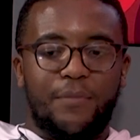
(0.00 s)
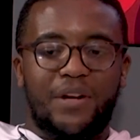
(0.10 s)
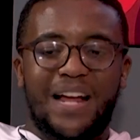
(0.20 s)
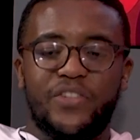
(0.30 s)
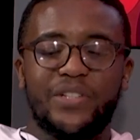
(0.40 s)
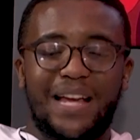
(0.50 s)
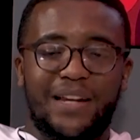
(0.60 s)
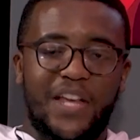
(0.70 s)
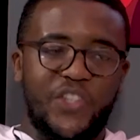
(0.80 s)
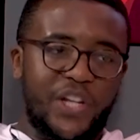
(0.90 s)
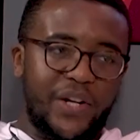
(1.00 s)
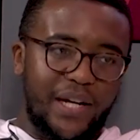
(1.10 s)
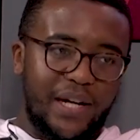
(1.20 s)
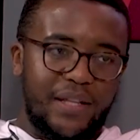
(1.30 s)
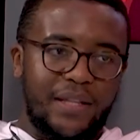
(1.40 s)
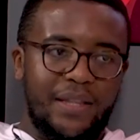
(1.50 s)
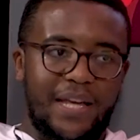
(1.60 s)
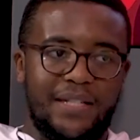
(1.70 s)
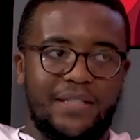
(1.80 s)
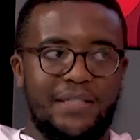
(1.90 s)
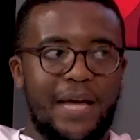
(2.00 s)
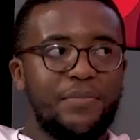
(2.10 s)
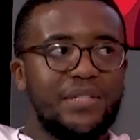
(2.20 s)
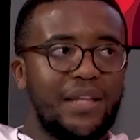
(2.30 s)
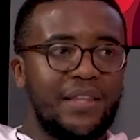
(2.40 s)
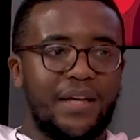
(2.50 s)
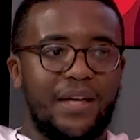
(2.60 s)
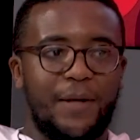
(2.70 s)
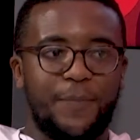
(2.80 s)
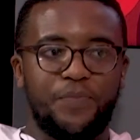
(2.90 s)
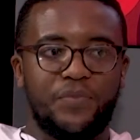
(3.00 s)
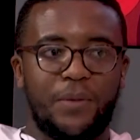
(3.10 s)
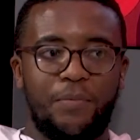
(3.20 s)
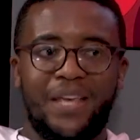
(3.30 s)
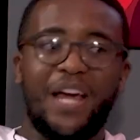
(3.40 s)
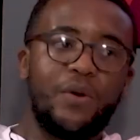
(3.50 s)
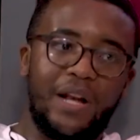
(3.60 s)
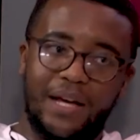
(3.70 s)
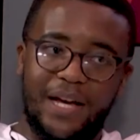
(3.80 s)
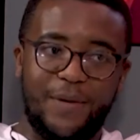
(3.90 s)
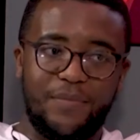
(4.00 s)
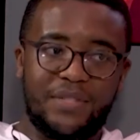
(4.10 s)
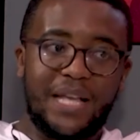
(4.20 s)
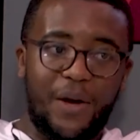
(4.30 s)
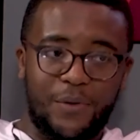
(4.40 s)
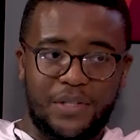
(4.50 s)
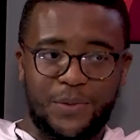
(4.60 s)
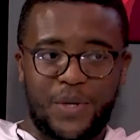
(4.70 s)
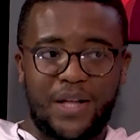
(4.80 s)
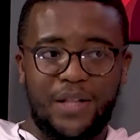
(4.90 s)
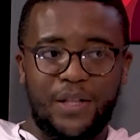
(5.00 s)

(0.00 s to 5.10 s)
countries like Nigeria, they're adapting the piano sound as well.